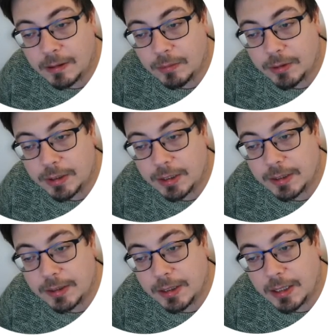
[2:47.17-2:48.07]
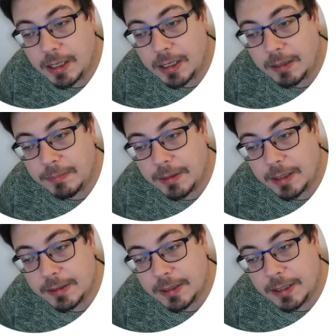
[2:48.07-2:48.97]
which is A
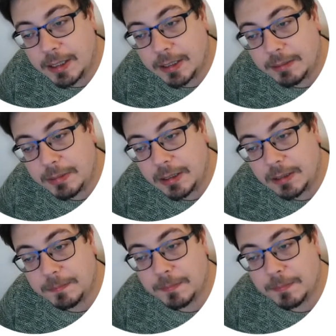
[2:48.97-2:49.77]
plus IB,